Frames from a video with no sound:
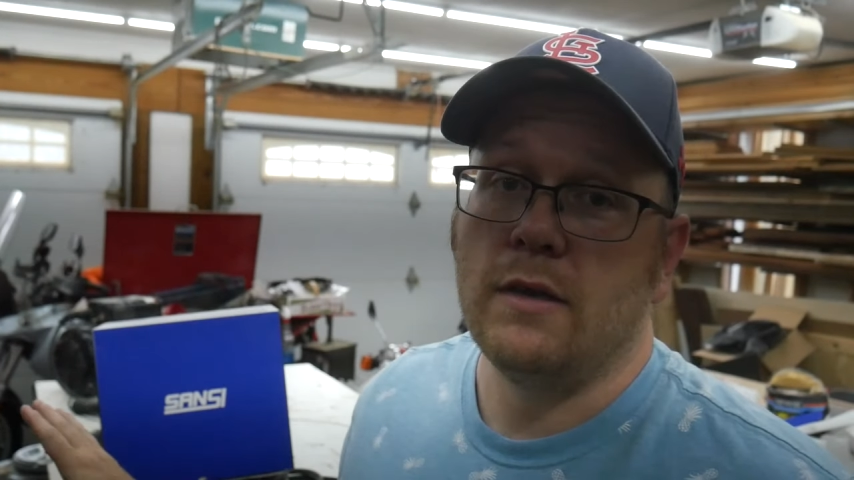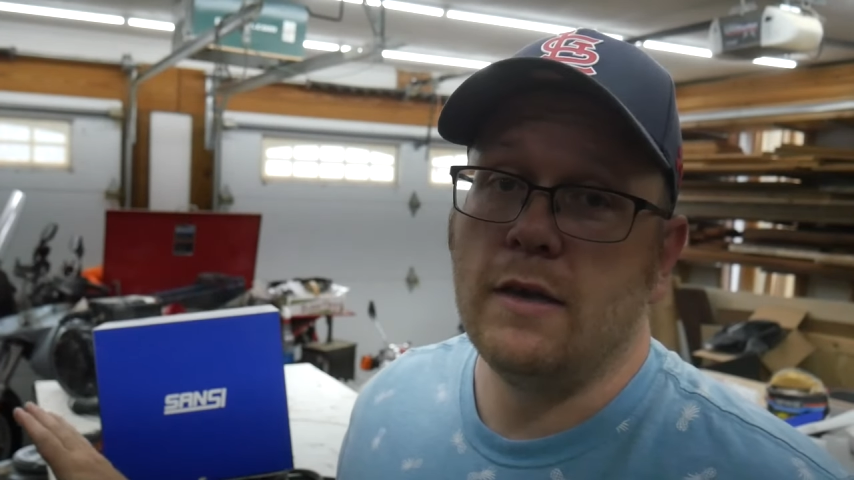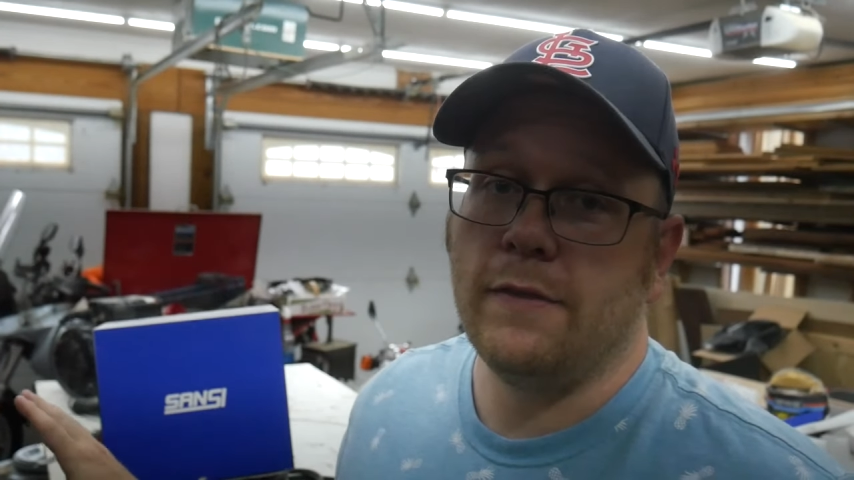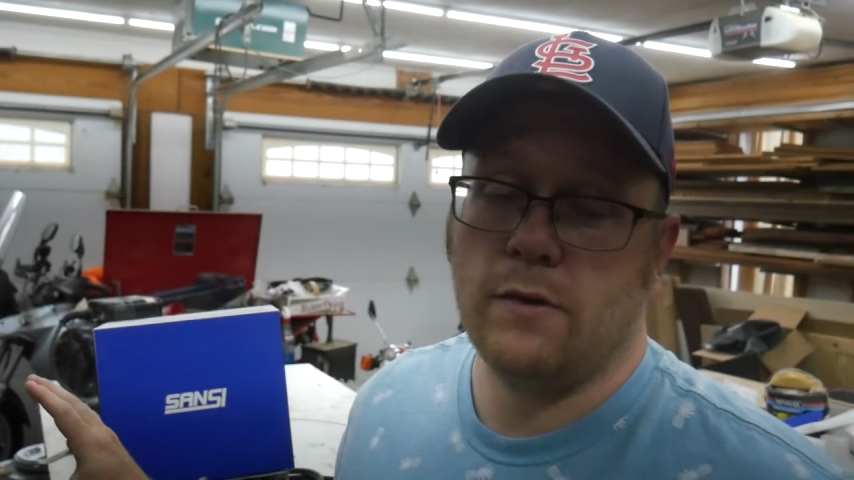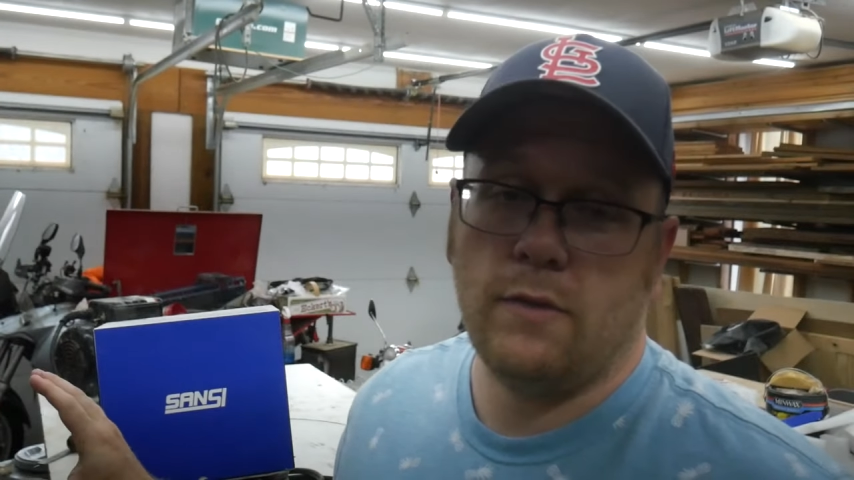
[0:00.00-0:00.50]

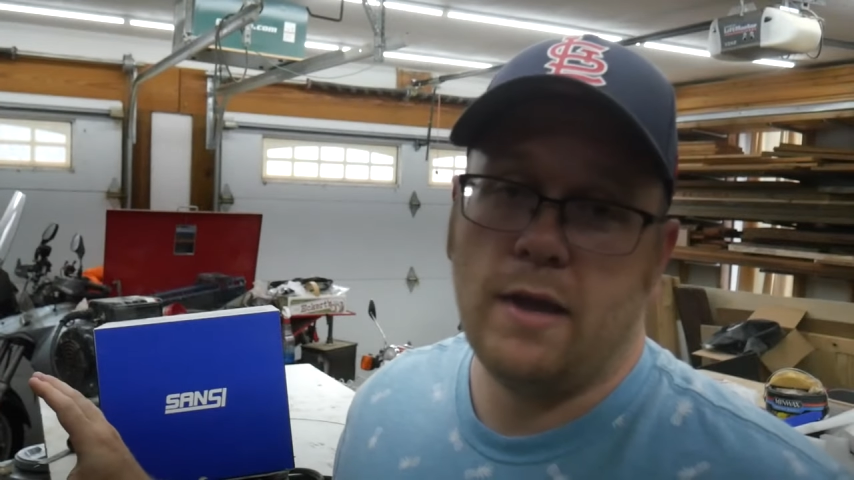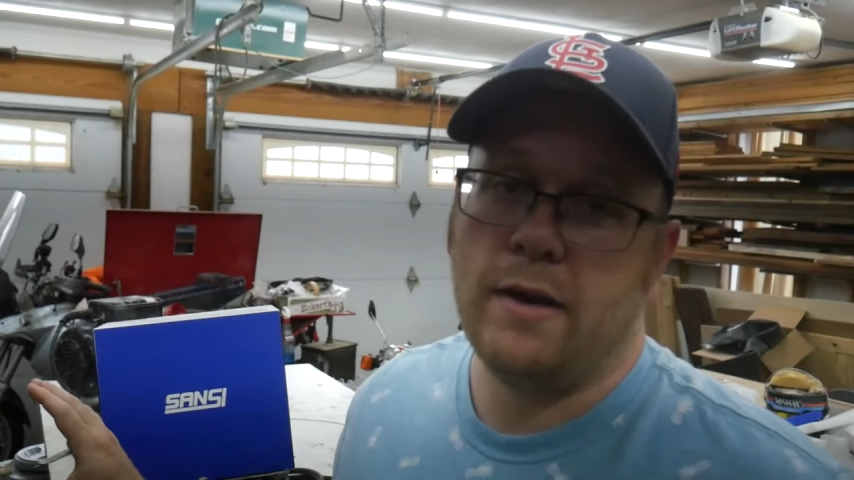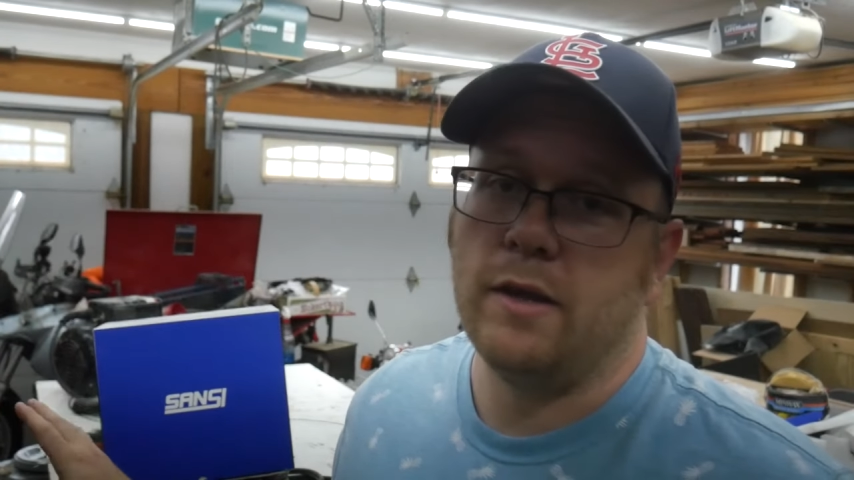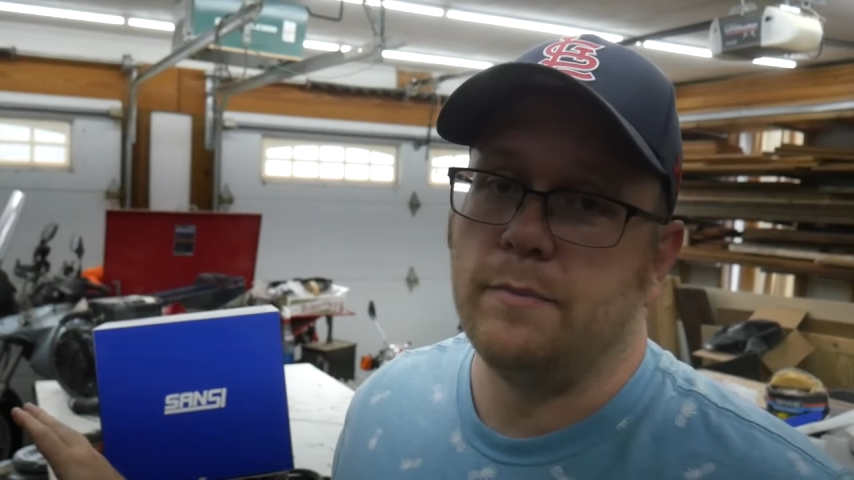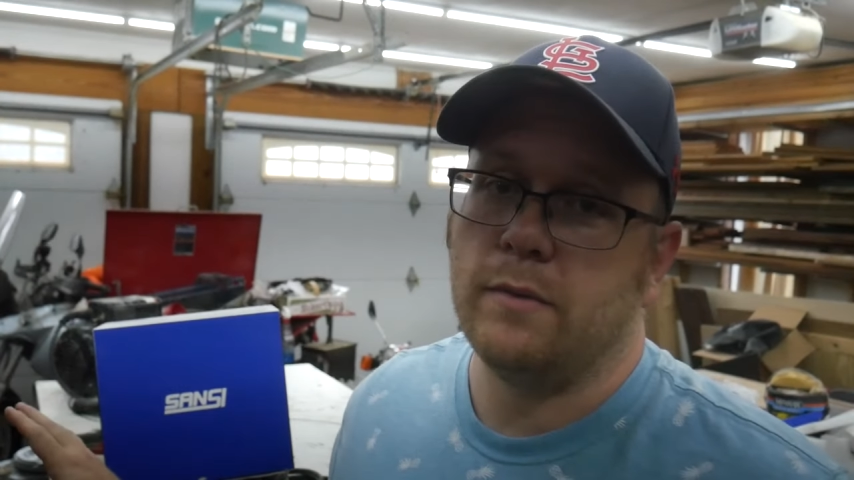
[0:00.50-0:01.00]
in their
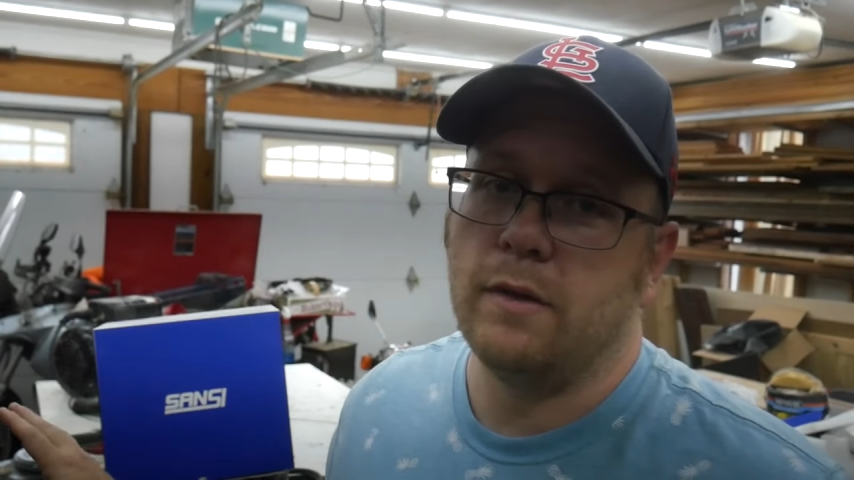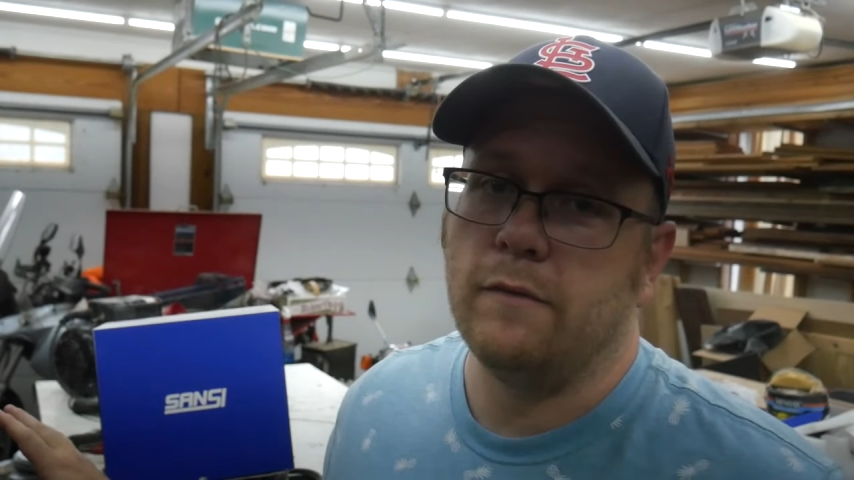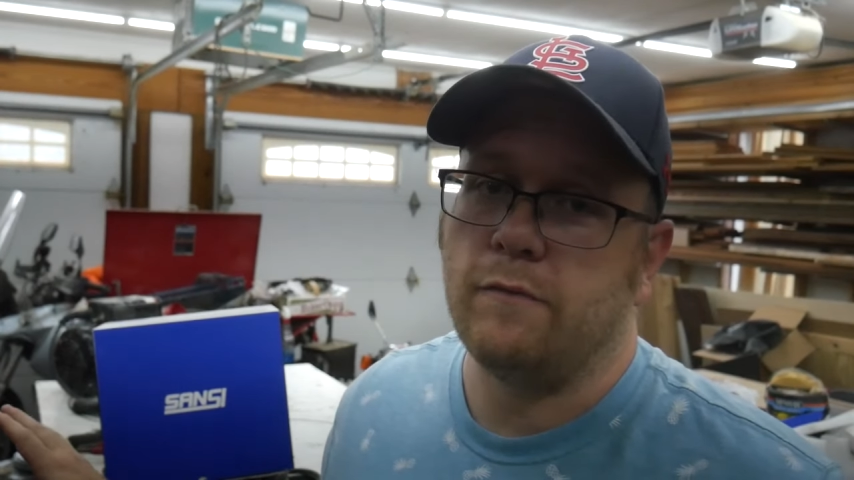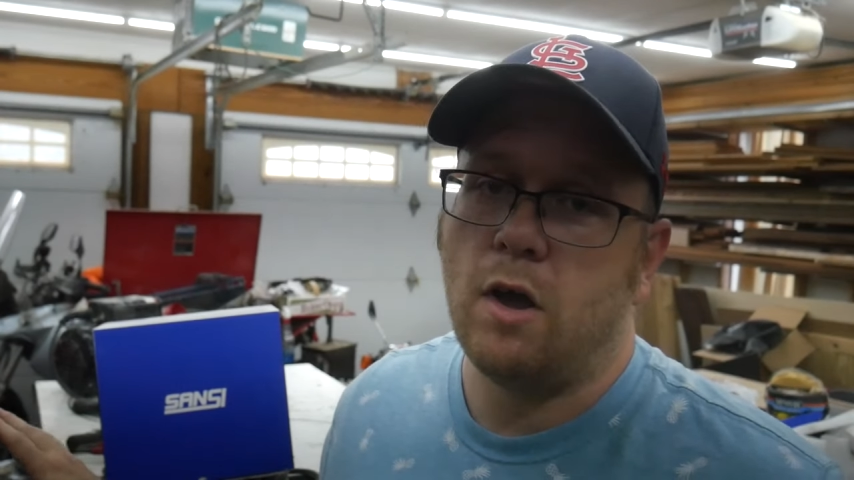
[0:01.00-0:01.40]
lineup of